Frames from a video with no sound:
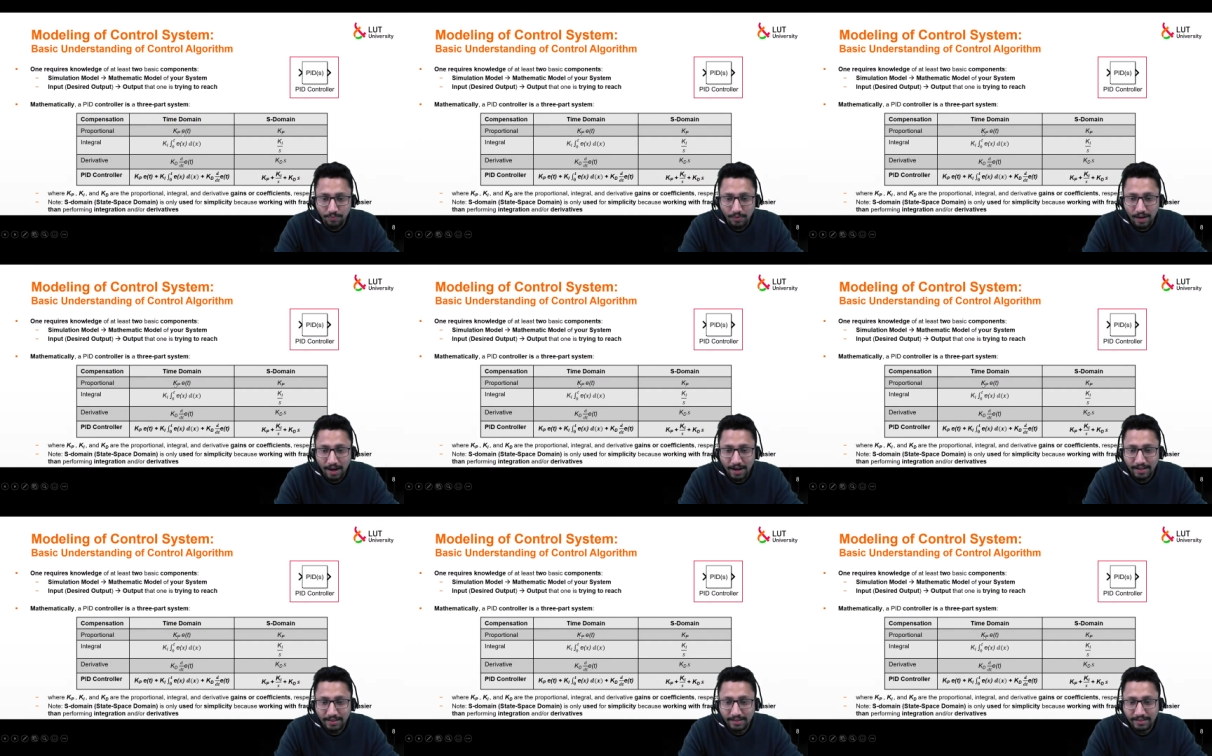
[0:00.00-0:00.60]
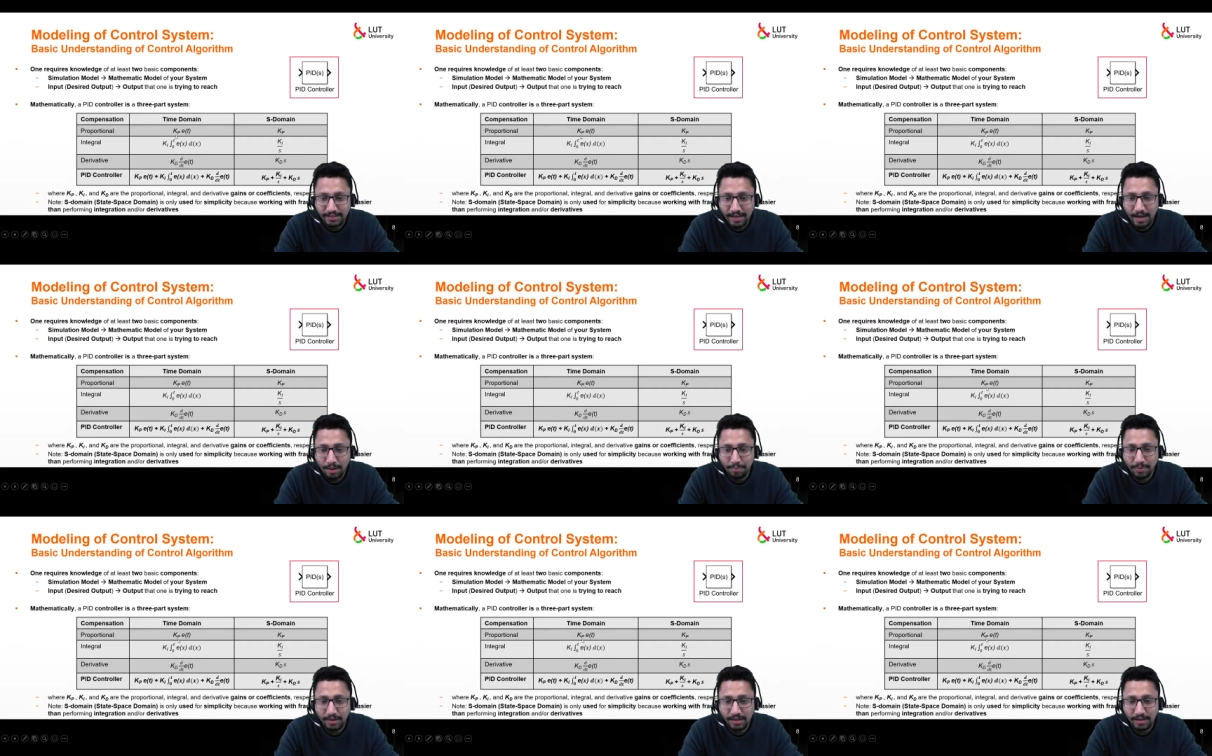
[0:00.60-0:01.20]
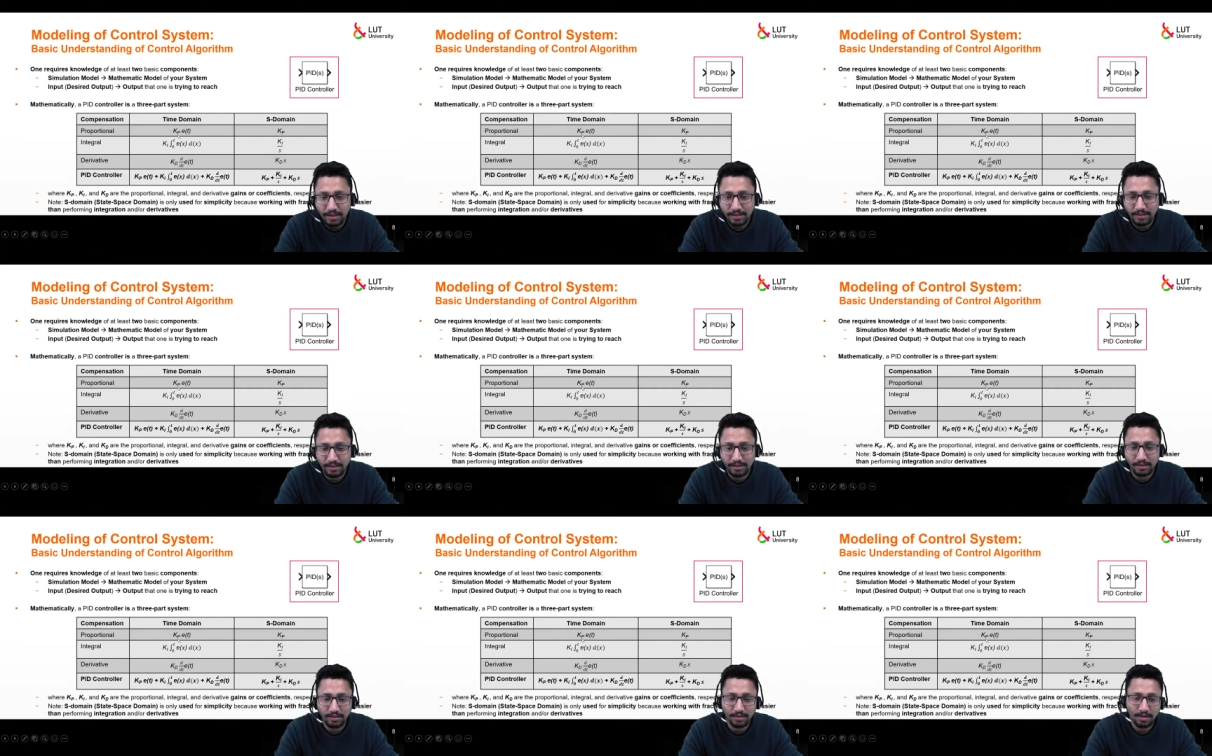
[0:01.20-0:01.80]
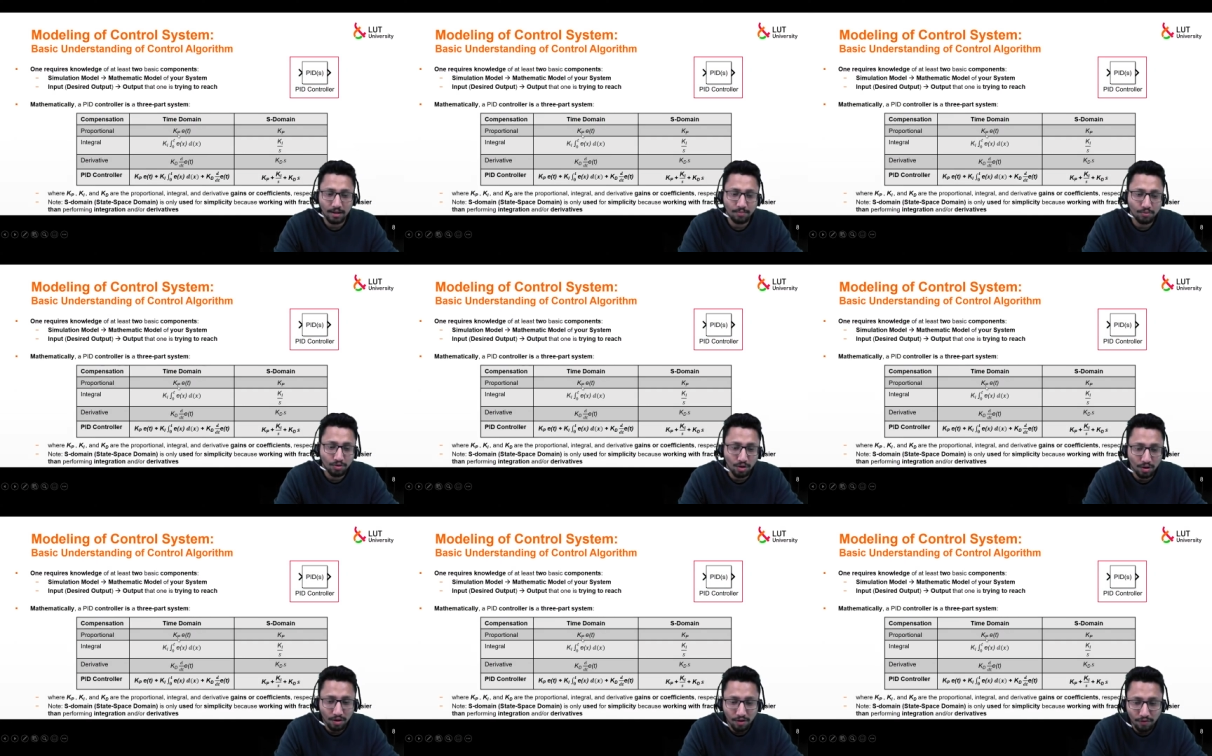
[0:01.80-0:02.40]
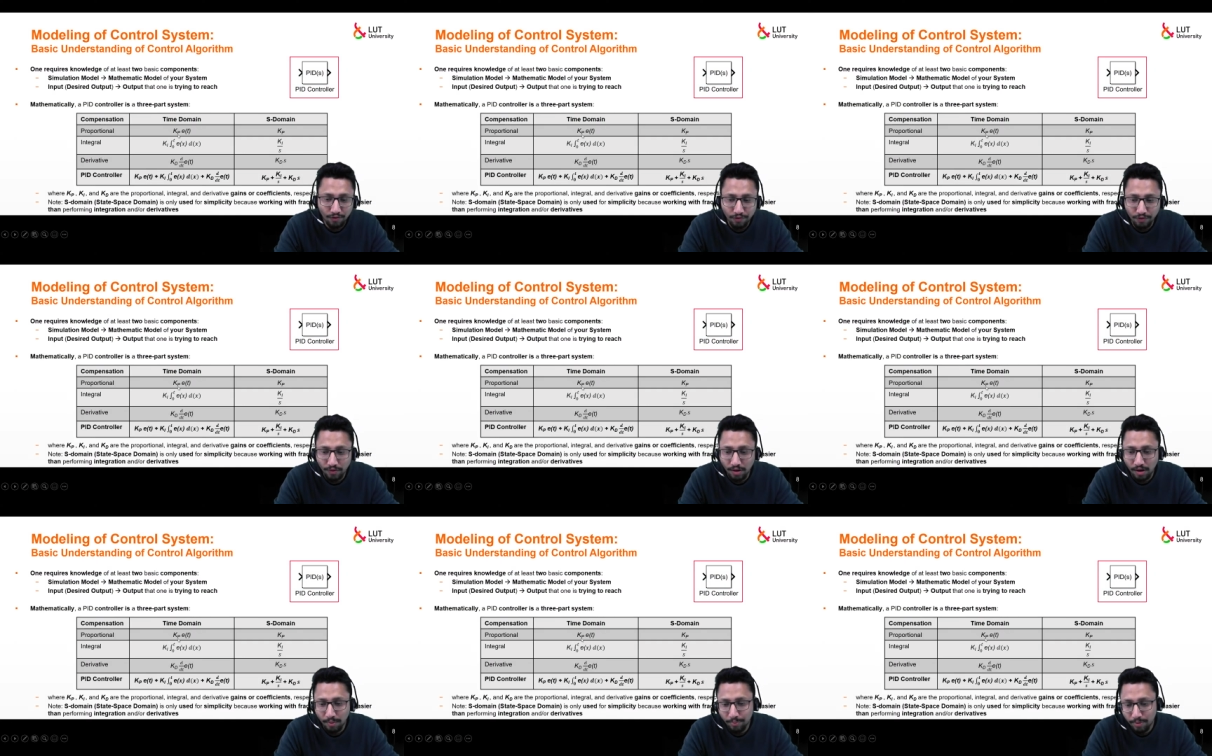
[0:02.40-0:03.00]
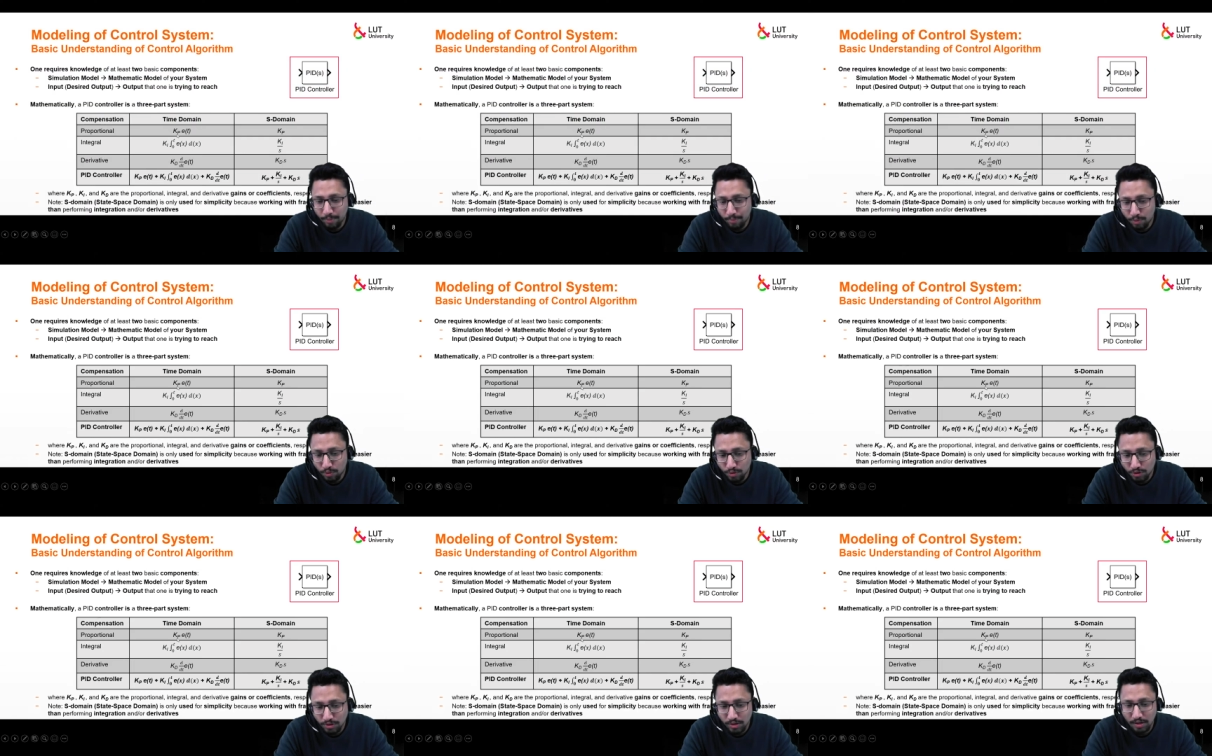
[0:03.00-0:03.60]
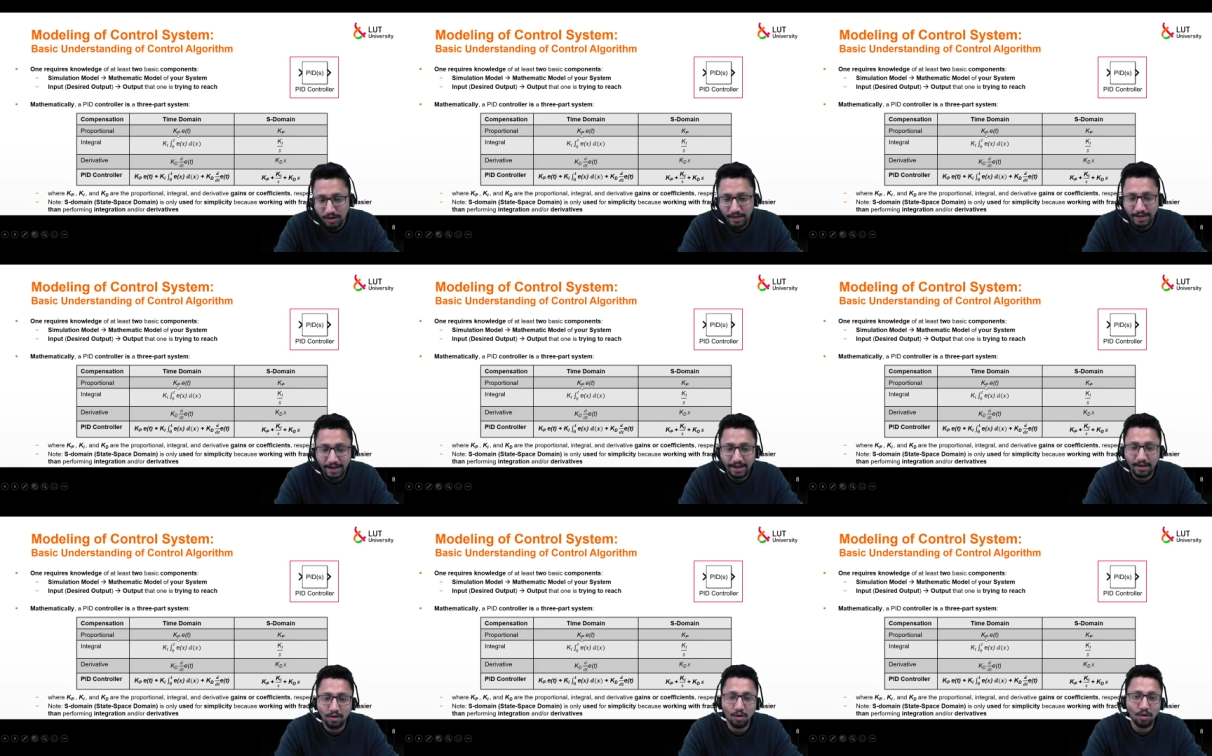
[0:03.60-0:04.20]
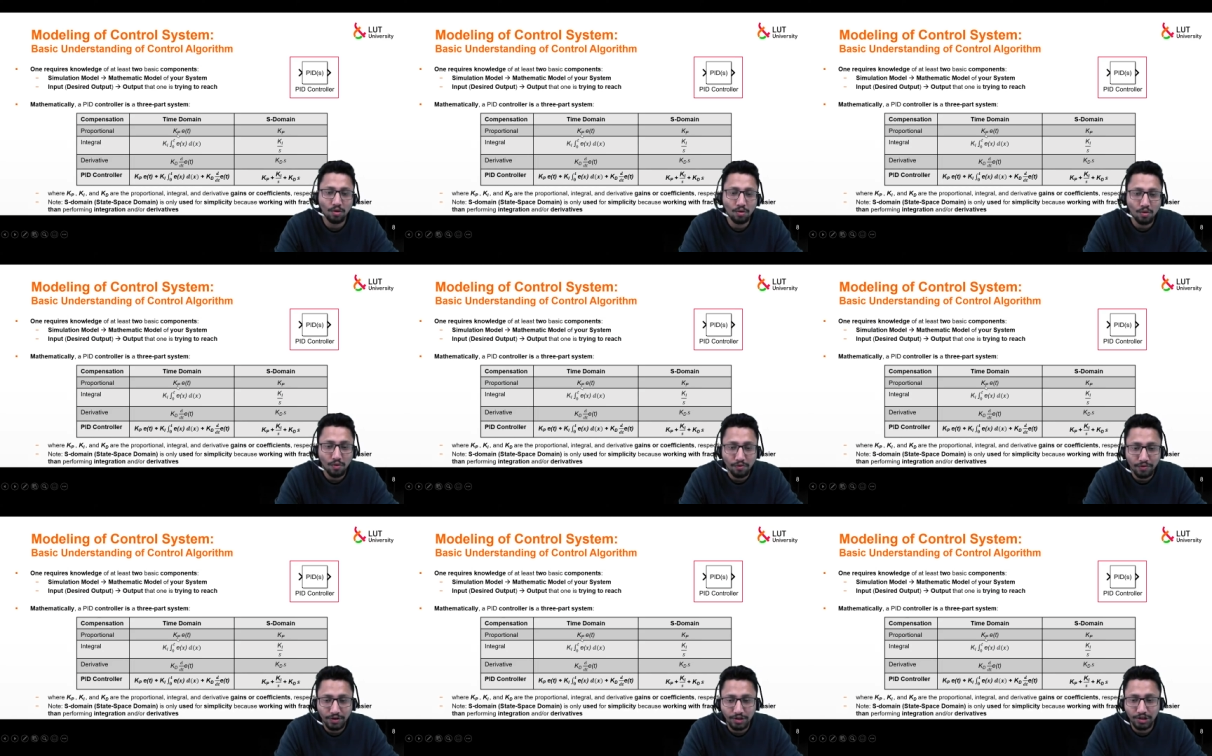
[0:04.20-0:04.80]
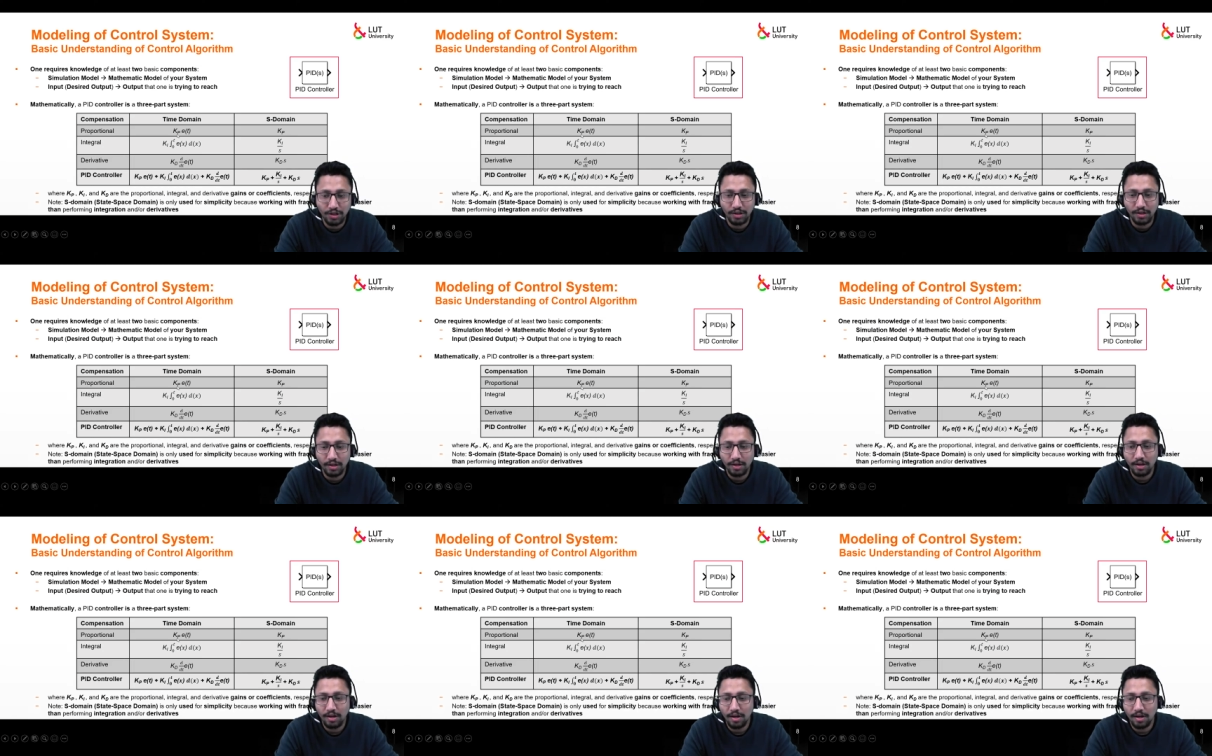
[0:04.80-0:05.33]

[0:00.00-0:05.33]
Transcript: and this K P is some sort of a proportional gain or coefficient,